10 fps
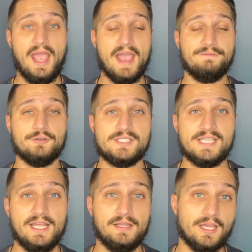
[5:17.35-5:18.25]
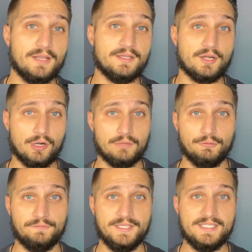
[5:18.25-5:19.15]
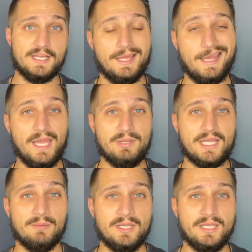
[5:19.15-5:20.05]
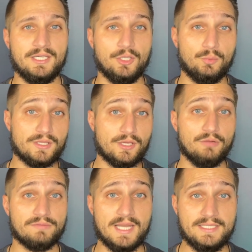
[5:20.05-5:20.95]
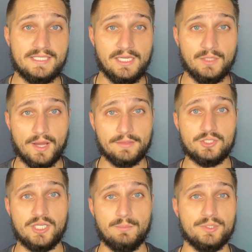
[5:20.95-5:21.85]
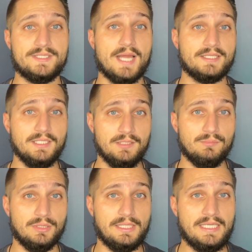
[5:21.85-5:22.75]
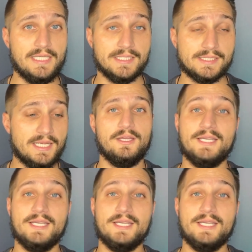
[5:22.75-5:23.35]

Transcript: after sailing on the Carnival Vista and becoming ill with COVID 19 while the ship was docked in Belize.